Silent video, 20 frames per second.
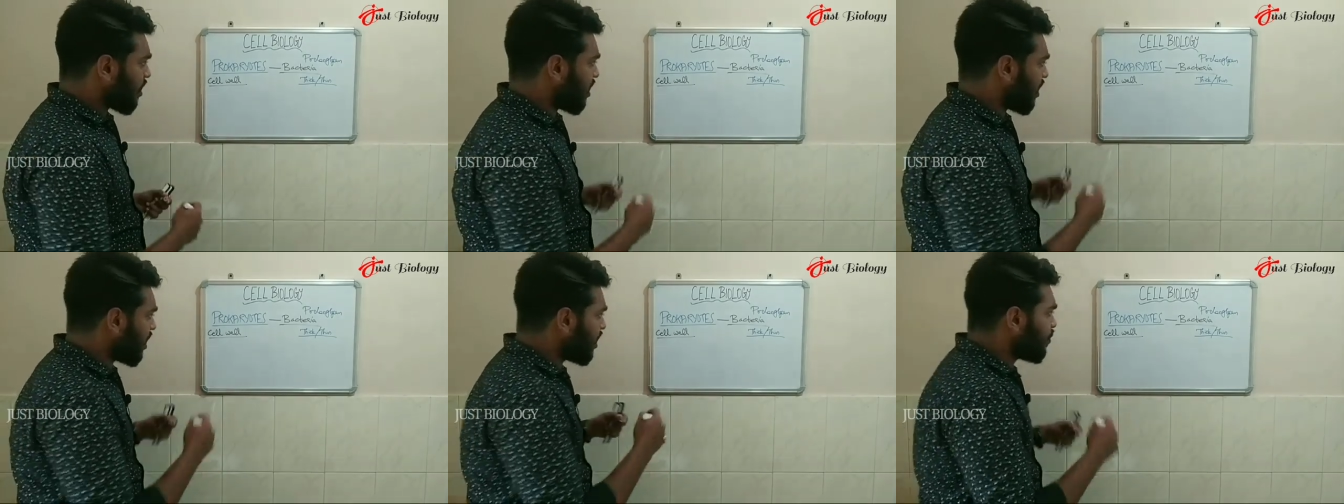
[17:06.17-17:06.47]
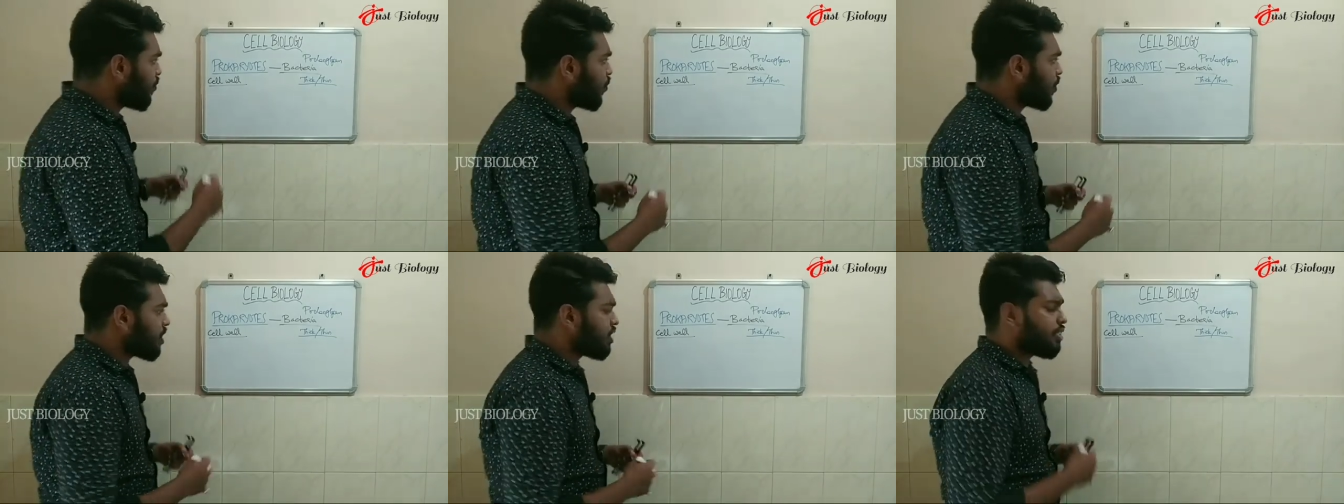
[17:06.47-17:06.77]

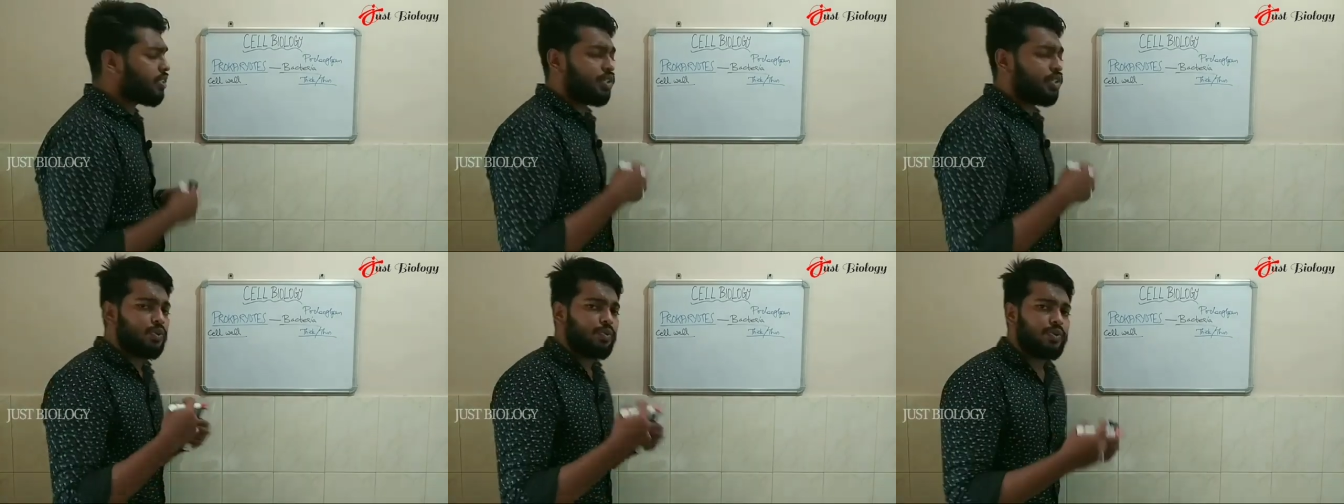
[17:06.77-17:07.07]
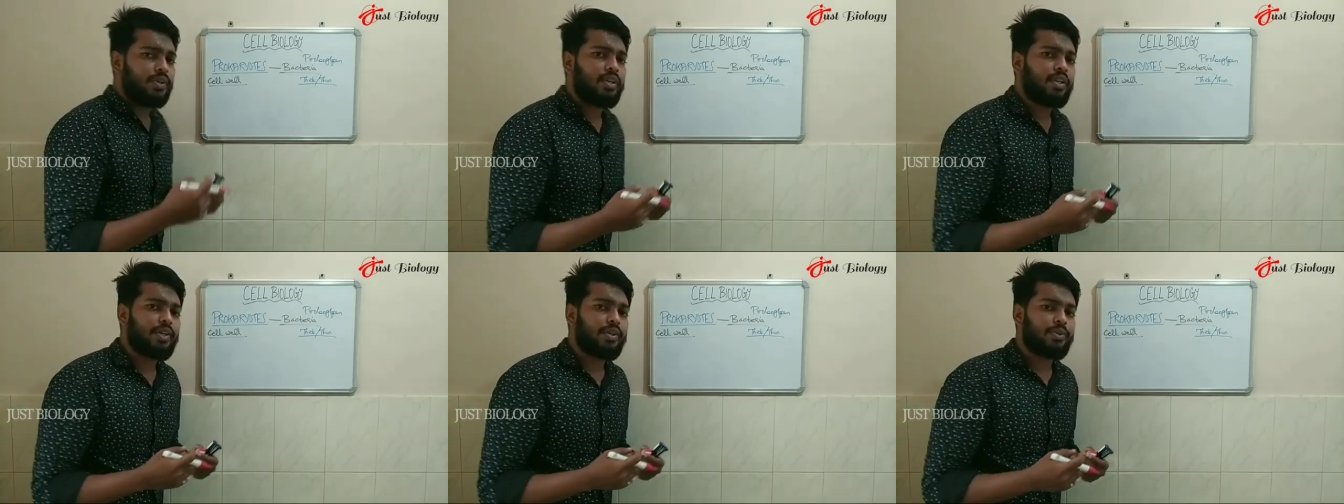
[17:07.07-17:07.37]
in which you
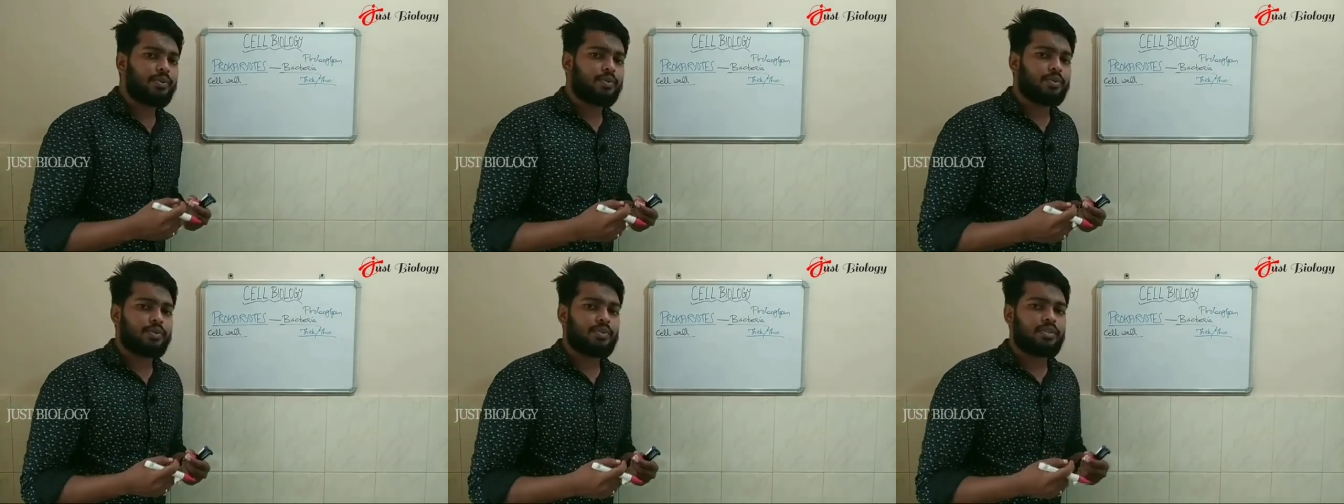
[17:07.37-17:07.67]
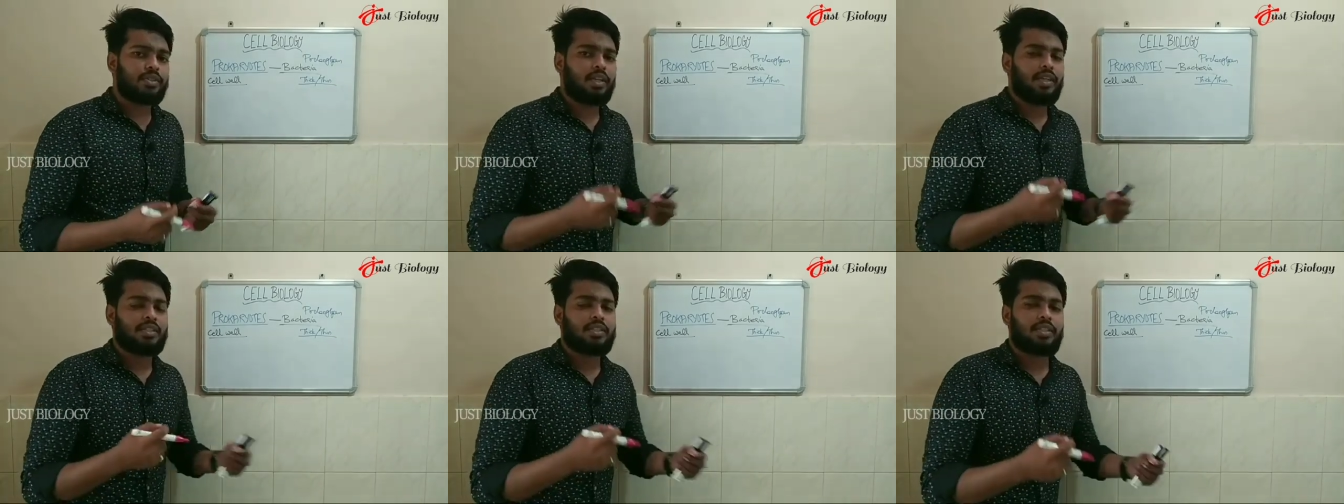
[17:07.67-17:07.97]
will
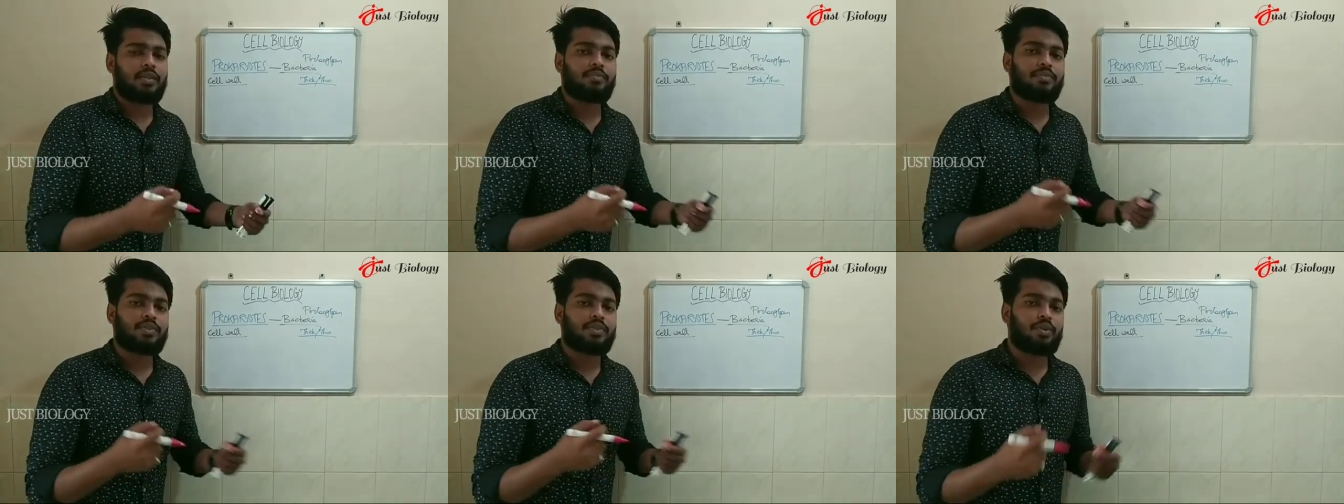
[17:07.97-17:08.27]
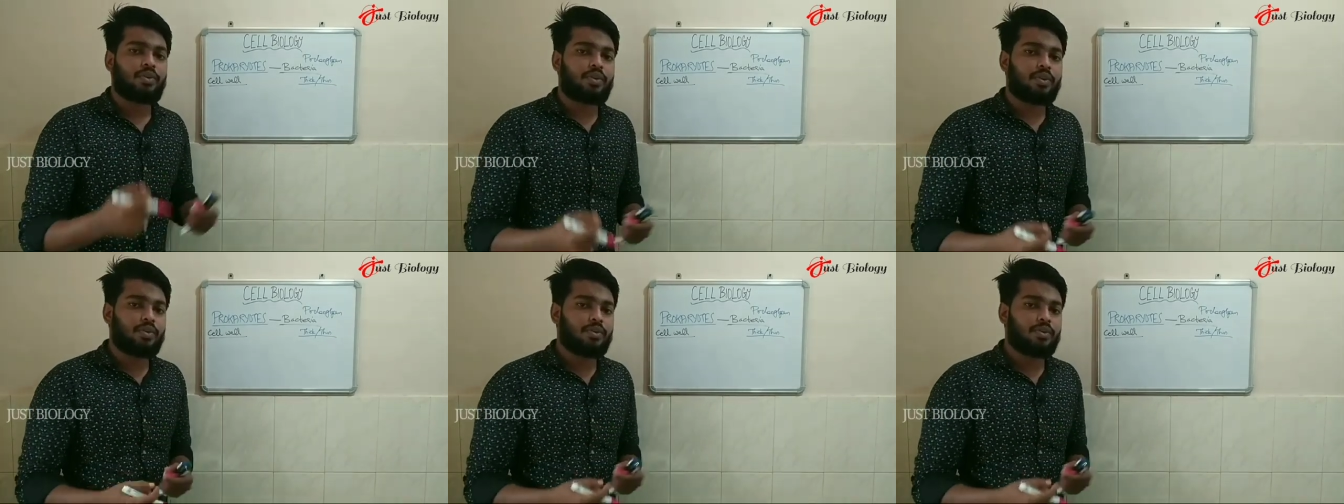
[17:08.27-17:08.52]
use some sort